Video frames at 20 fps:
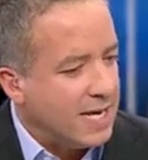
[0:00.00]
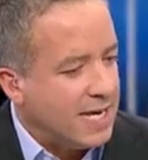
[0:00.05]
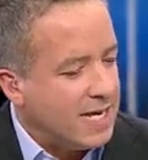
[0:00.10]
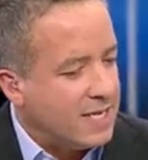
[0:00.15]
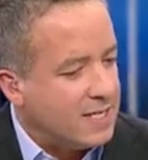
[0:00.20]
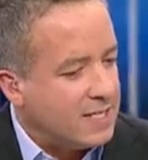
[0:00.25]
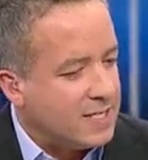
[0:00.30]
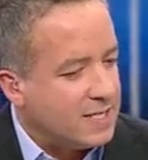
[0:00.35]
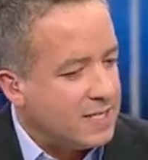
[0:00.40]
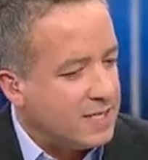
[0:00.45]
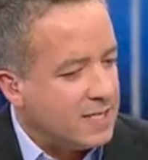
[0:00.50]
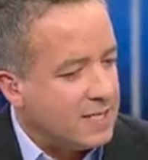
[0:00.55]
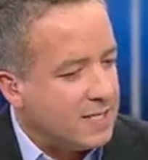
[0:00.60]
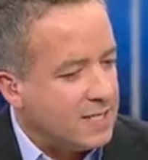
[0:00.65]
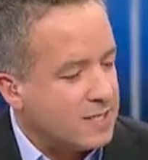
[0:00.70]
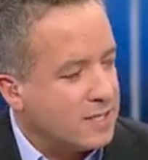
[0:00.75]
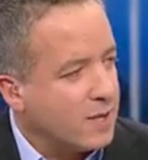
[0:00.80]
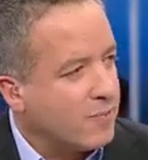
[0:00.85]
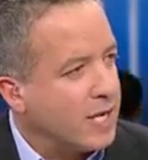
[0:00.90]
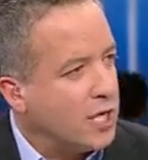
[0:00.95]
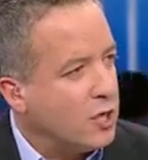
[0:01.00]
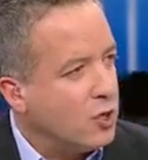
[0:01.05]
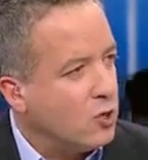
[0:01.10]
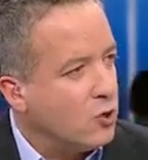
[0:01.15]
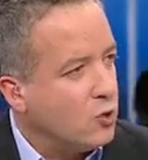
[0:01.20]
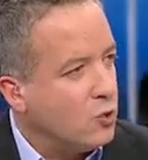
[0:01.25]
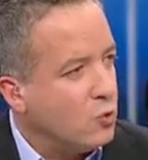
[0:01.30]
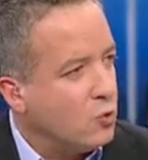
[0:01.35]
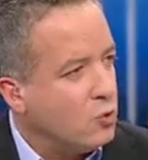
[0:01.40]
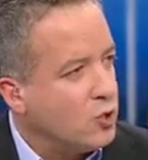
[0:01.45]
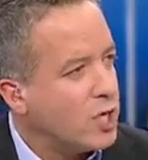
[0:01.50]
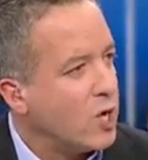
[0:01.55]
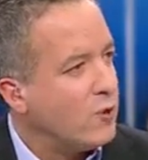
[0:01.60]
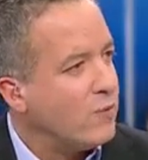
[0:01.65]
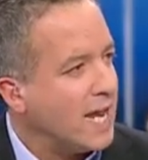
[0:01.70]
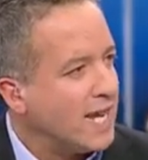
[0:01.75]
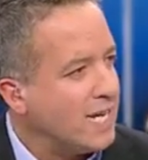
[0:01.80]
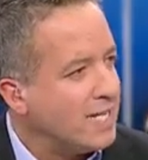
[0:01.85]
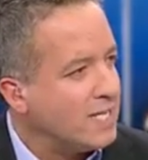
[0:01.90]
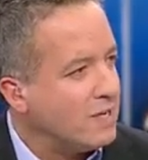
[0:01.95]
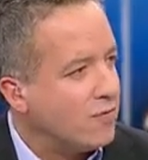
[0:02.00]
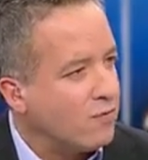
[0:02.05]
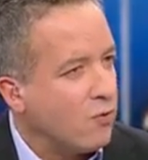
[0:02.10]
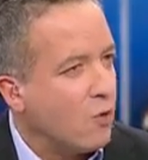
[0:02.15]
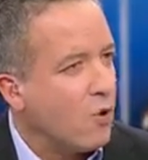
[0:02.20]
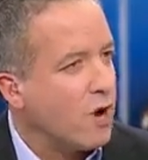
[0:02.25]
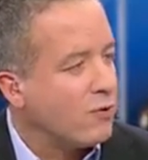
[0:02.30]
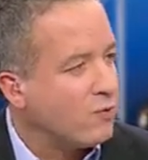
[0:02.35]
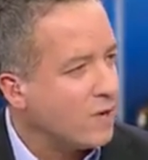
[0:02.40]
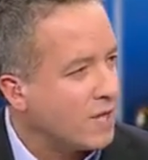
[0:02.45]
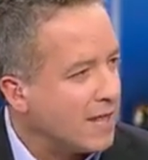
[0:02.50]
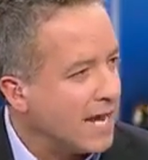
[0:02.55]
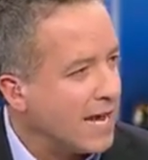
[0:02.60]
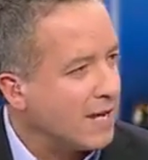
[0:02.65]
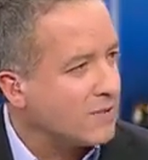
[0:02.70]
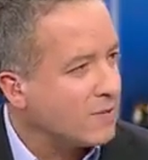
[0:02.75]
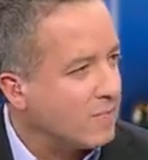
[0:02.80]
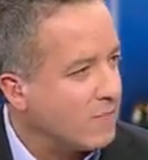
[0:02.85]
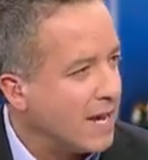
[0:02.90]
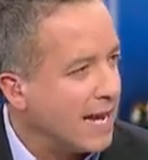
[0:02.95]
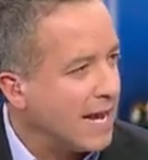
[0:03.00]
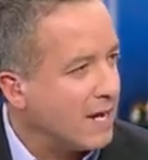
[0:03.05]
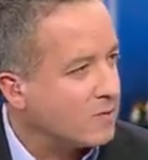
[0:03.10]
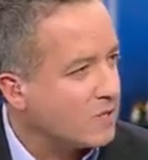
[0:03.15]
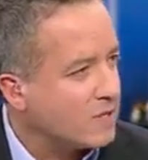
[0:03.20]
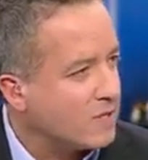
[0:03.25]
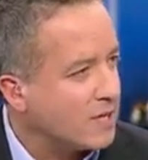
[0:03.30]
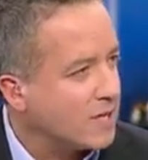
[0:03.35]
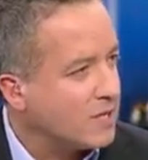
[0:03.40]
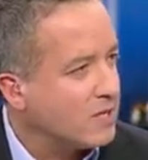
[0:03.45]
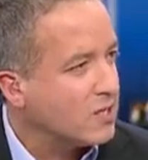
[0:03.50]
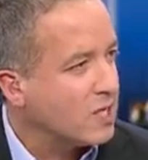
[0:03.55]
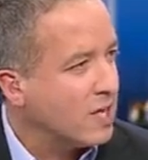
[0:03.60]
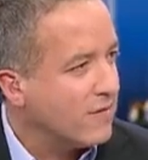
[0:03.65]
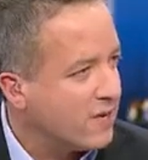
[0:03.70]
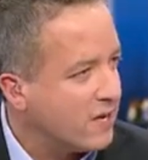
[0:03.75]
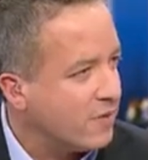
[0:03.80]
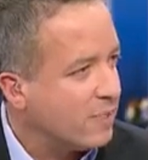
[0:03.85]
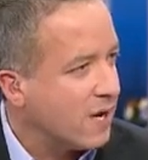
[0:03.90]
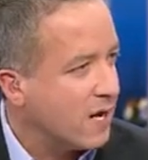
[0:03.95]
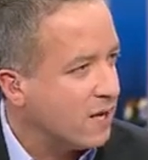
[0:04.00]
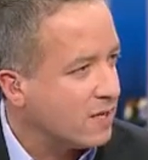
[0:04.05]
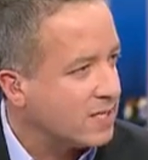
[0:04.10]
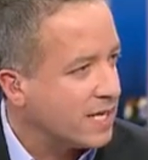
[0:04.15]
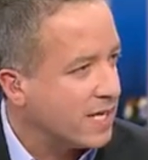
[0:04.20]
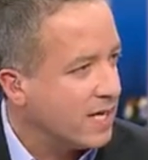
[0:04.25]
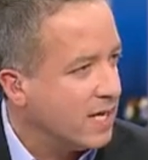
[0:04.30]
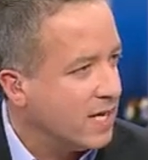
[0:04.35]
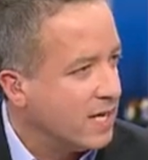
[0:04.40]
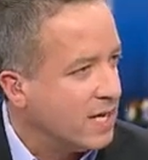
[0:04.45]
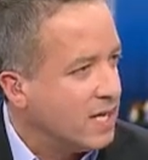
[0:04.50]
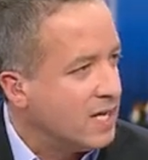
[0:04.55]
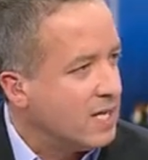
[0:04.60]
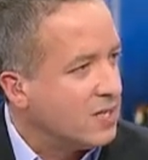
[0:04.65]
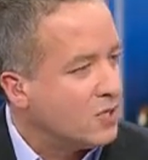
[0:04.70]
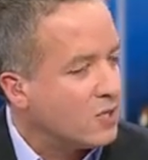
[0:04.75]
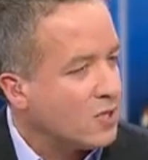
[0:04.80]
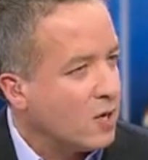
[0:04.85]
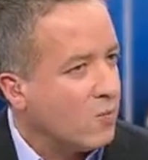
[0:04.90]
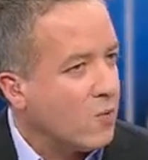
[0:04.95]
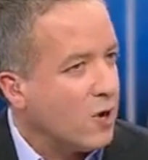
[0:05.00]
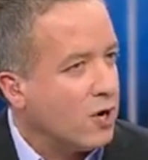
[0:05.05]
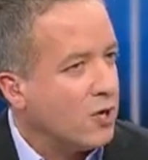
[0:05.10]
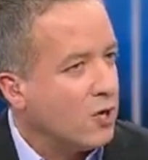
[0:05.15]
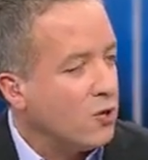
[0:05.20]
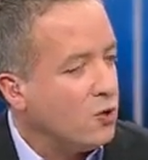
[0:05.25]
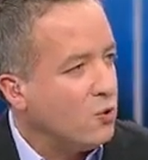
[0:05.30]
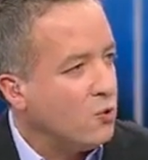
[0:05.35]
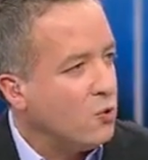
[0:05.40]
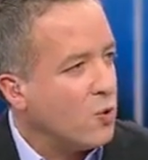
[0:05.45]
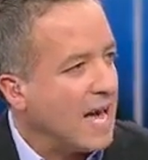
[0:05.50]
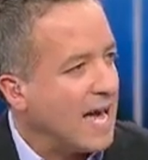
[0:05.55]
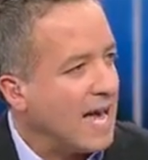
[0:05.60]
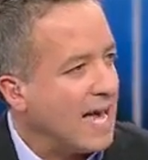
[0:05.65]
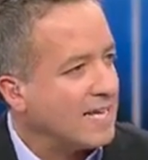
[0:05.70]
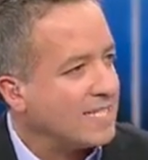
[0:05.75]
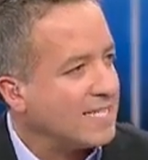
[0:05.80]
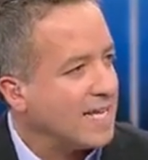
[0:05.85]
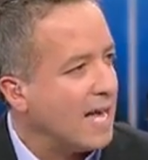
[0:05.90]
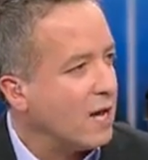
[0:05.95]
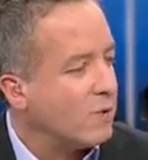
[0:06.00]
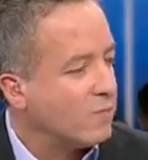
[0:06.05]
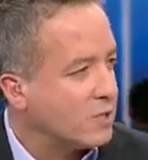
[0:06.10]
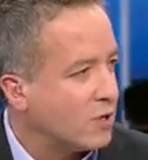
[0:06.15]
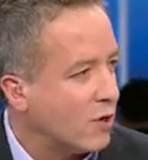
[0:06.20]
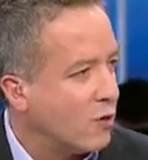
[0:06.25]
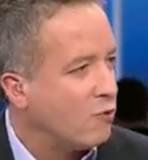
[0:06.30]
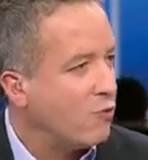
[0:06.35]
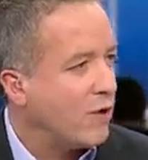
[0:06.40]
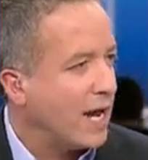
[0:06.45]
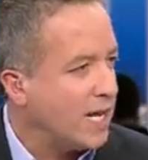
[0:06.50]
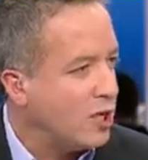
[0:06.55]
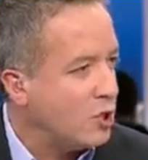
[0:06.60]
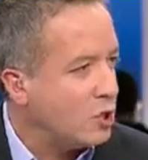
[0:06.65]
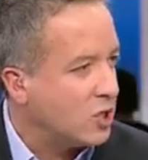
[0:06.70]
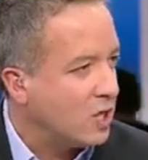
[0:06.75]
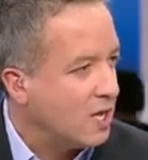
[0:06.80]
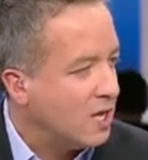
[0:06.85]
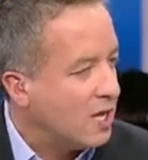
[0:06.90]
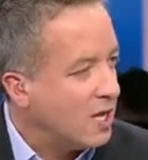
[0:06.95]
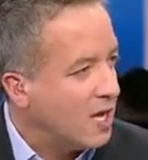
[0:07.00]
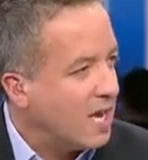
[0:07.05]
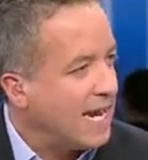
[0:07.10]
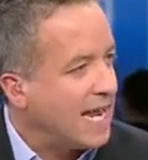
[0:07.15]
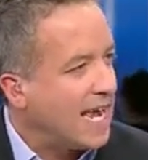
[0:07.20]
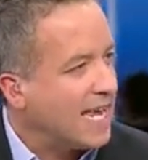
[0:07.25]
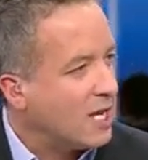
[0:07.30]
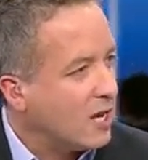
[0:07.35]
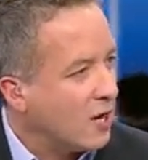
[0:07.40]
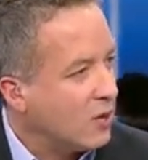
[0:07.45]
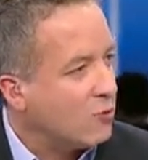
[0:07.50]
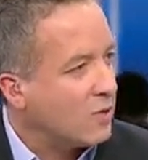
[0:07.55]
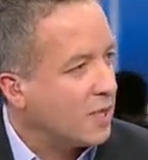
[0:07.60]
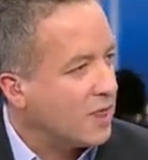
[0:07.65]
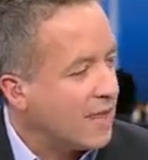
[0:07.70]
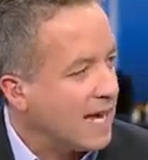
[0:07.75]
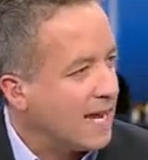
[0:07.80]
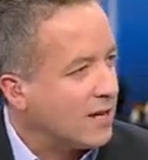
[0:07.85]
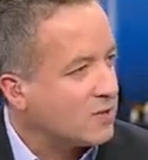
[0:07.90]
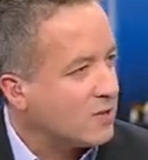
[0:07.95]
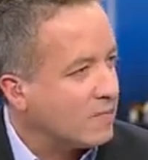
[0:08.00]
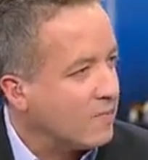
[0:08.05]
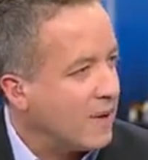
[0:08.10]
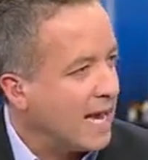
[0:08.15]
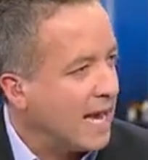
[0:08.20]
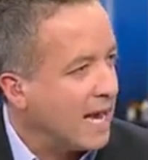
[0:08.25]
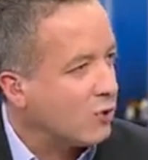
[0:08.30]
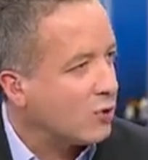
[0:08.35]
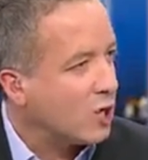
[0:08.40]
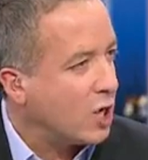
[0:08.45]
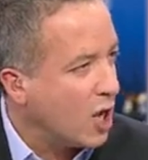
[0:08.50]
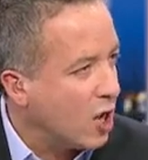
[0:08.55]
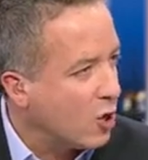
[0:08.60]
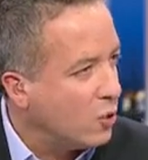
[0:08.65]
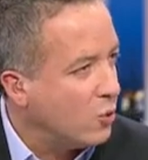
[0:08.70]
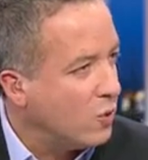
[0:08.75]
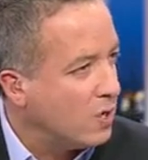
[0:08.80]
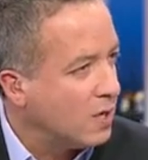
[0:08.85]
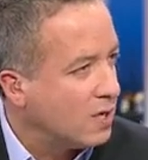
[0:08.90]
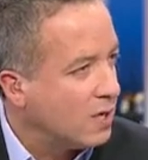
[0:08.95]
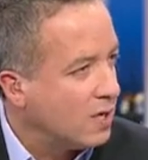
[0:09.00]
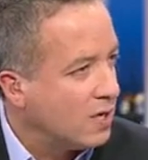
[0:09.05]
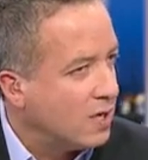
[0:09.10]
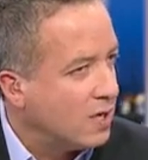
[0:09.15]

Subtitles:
is somebody who donated £400,000 to the Conservative Party, someone who has helped arrange an £800,000 loan